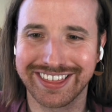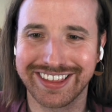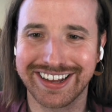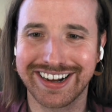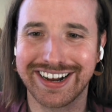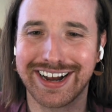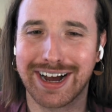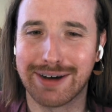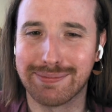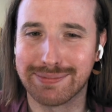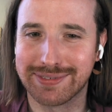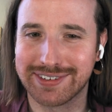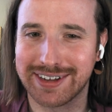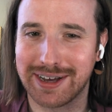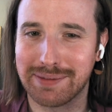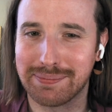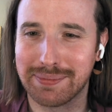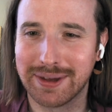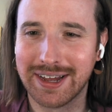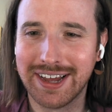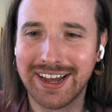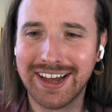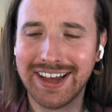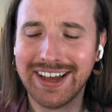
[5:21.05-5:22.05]
like comes
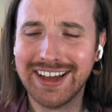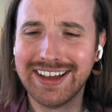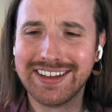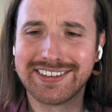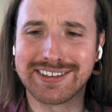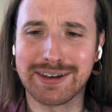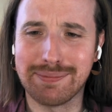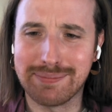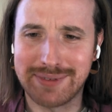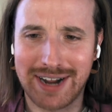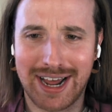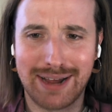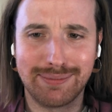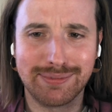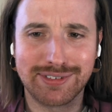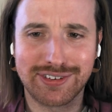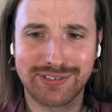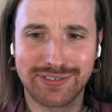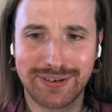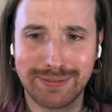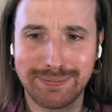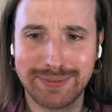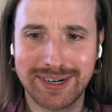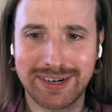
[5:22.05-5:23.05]
up sometimes
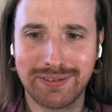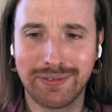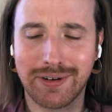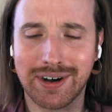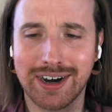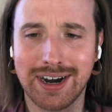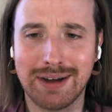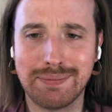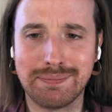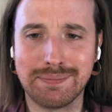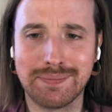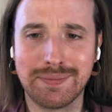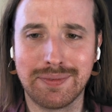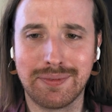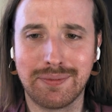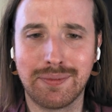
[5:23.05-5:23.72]
for me where I'm